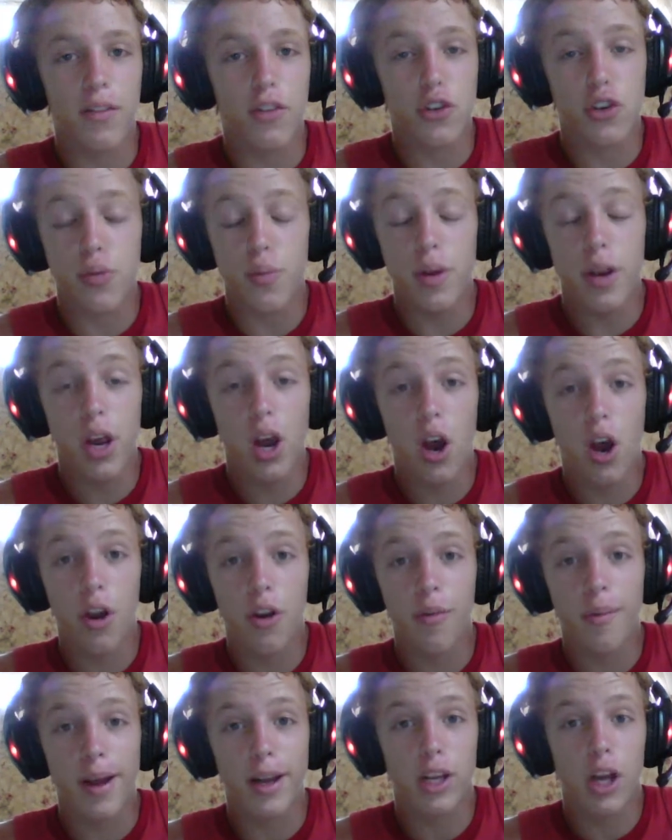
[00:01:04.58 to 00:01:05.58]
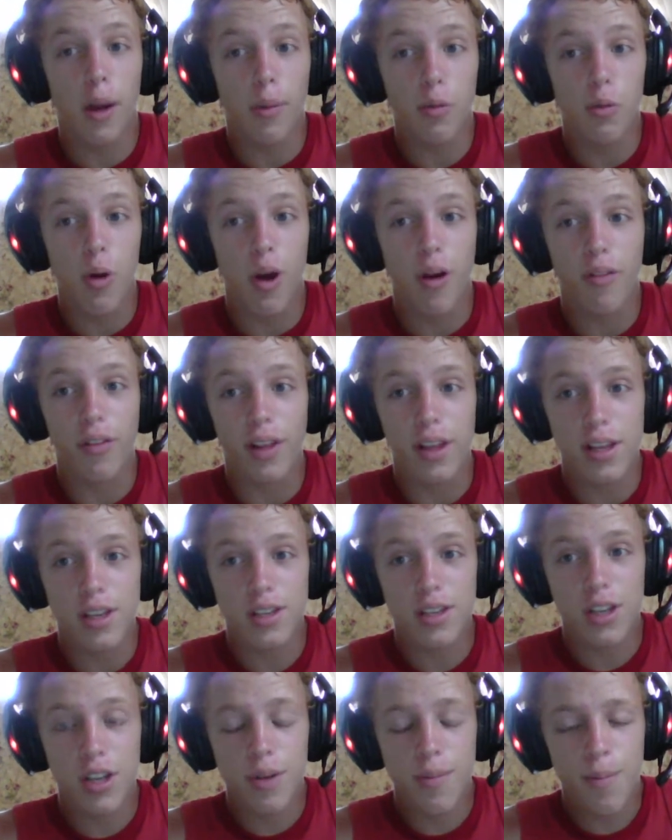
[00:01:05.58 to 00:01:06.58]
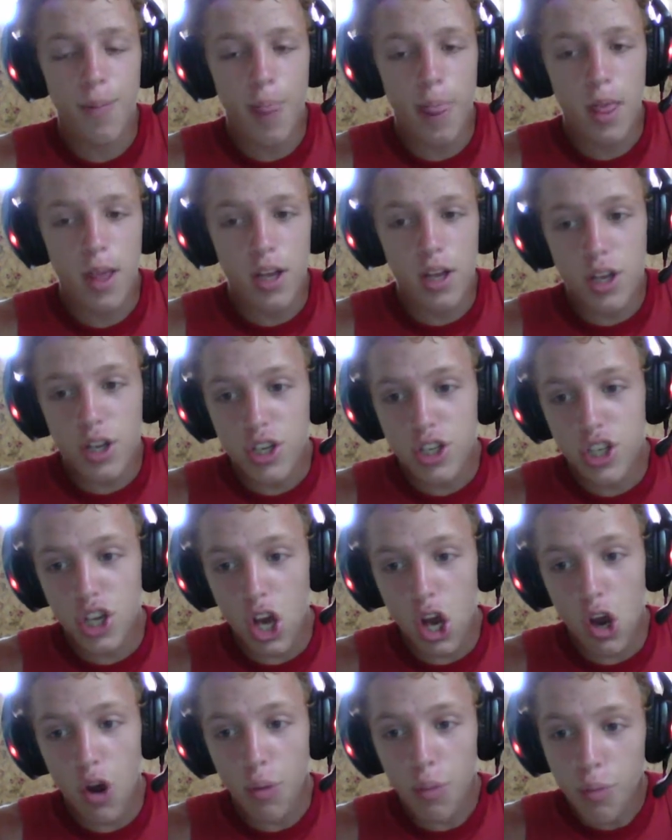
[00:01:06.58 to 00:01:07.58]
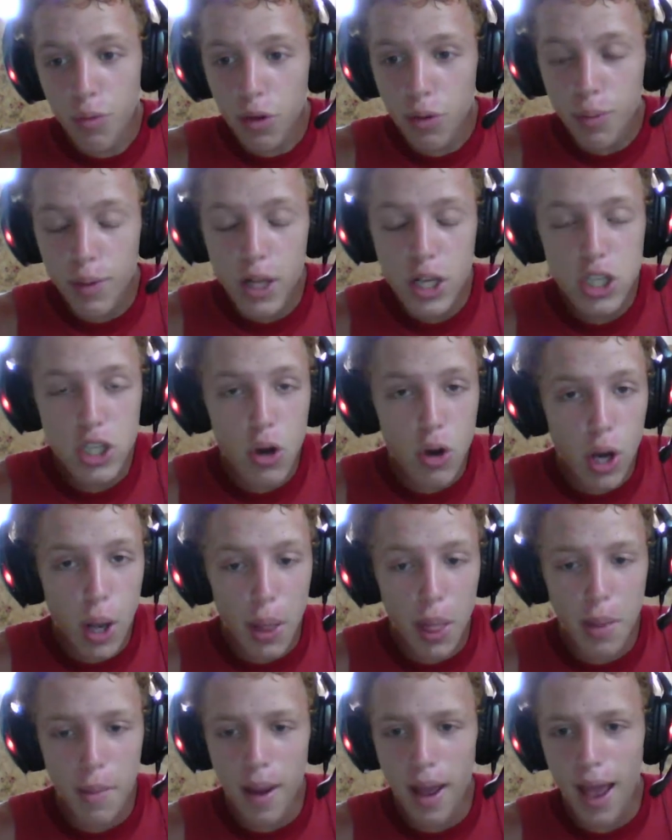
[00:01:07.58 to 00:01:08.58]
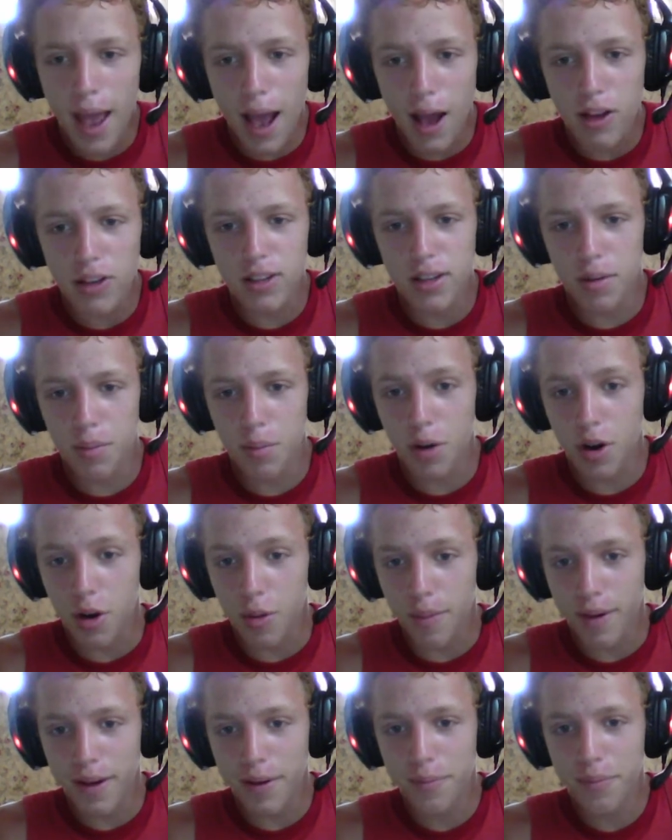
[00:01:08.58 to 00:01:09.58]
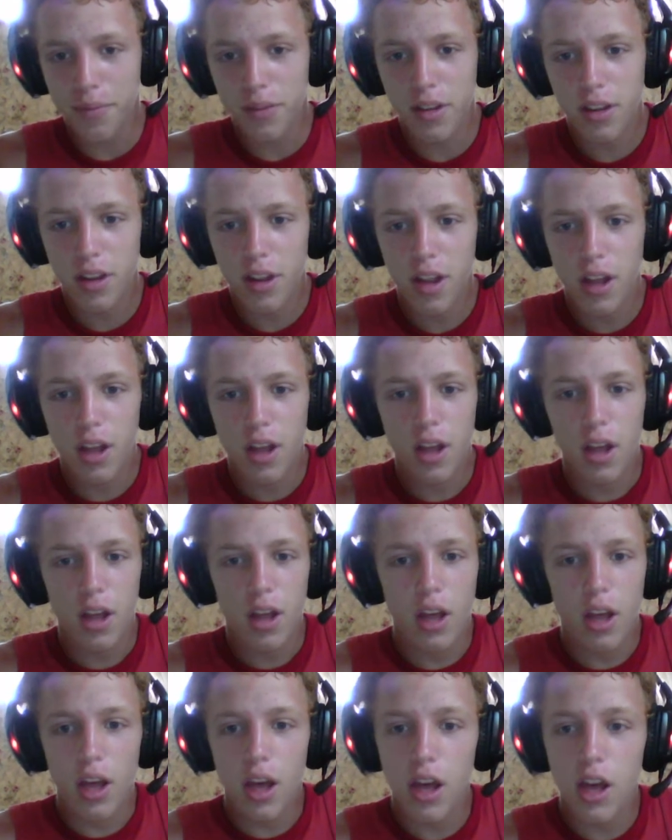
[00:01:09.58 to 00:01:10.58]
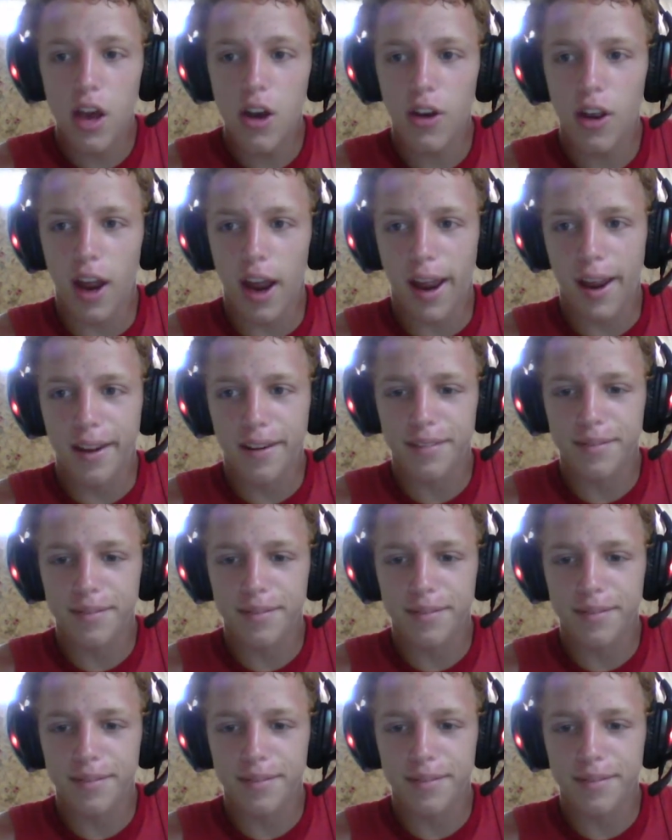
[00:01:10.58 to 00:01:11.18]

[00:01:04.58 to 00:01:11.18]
you should be on my top 12 list. So please don't come to my house and murder me. Okay.